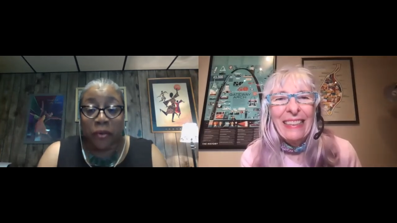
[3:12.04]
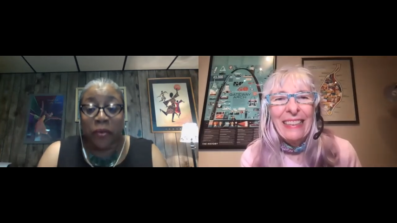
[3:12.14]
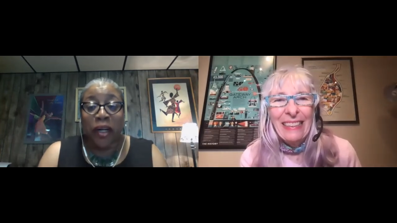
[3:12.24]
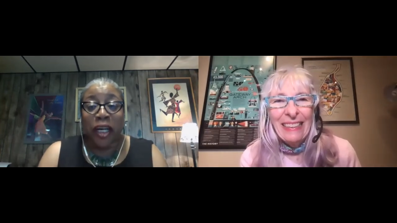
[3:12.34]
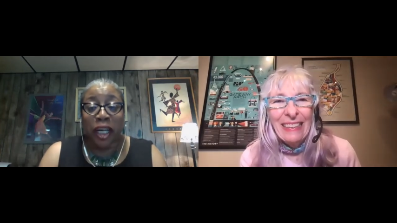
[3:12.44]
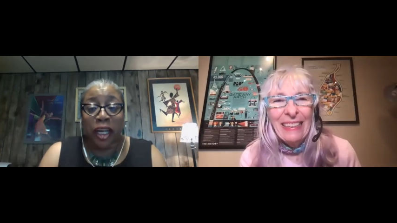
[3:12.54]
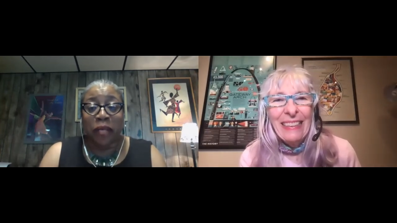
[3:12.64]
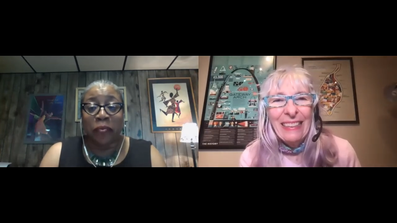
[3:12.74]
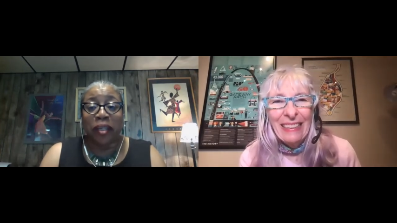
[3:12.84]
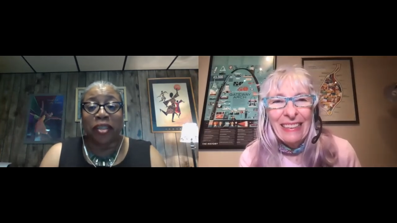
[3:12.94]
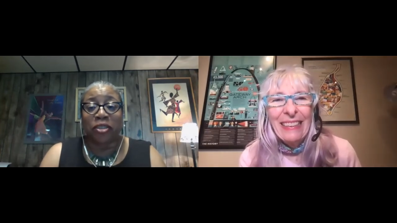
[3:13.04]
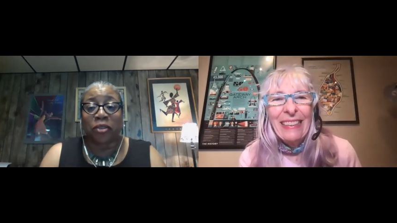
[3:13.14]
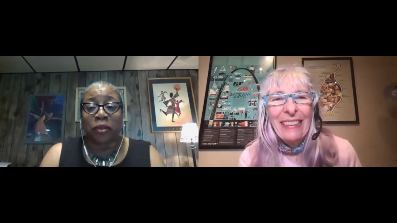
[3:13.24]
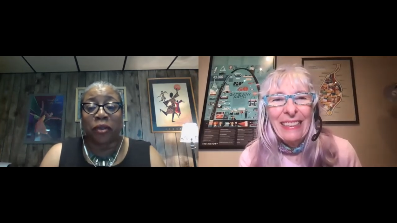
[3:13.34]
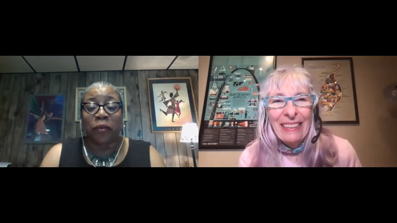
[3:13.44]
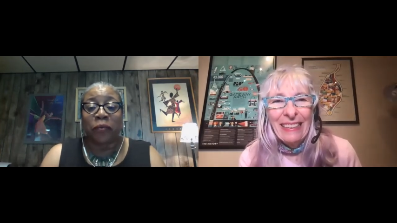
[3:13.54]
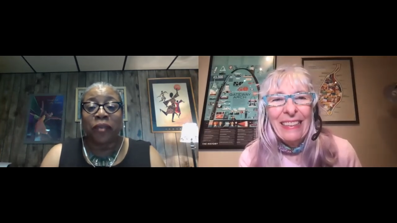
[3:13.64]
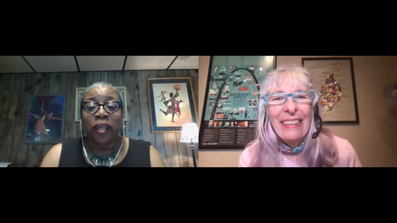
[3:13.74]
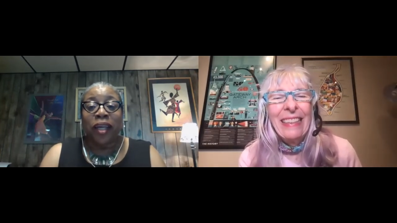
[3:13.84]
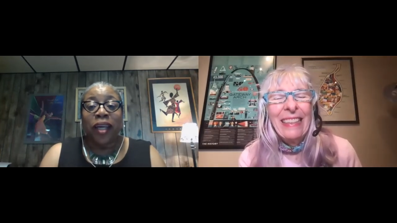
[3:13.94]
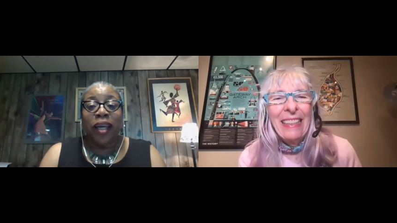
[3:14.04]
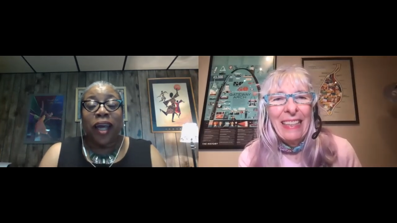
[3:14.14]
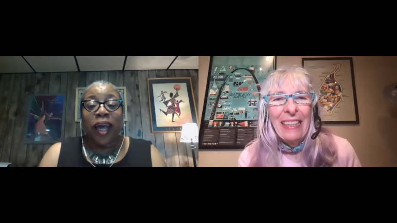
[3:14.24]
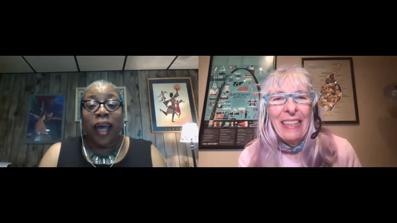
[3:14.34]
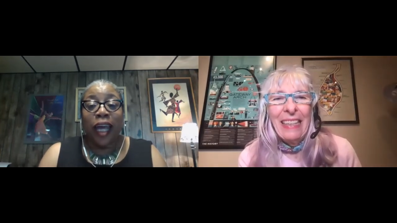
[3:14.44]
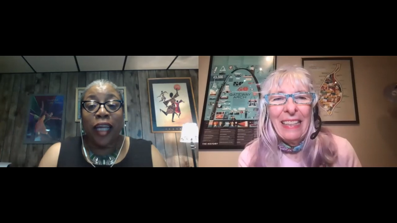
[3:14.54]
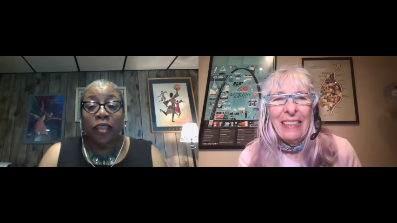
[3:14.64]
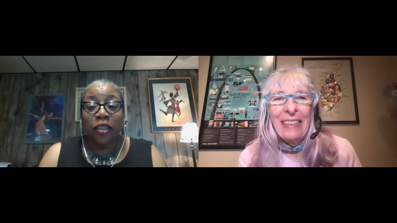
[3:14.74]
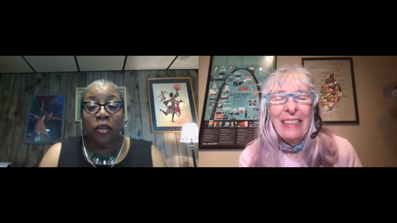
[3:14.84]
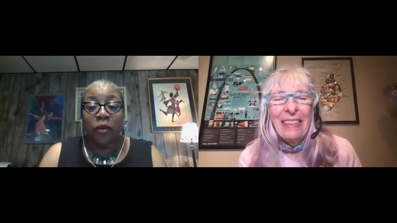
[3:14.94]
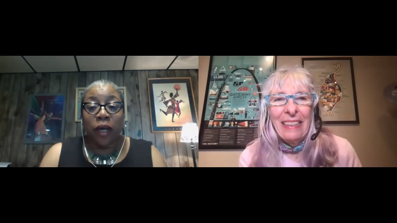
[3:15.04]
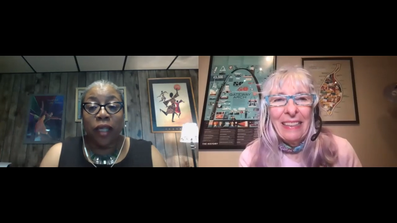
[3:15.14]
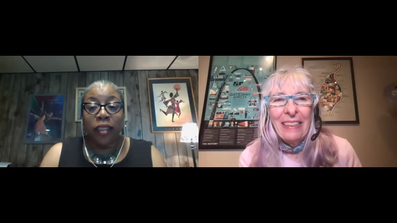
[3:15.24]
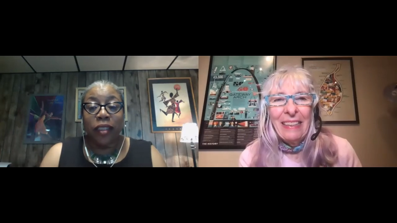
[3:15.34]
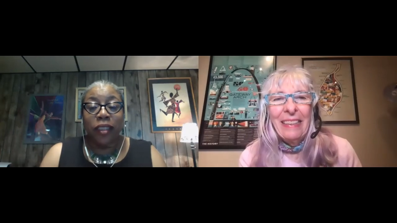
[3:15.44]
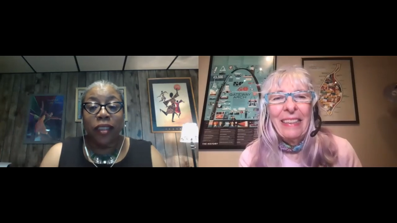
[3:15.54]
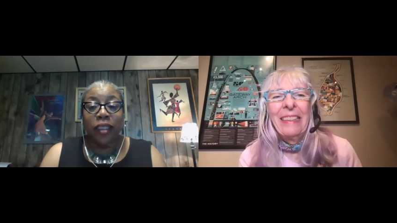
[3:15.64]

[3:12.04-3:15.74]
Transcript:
Speaker 1: weird, but it's true. Answer the questions.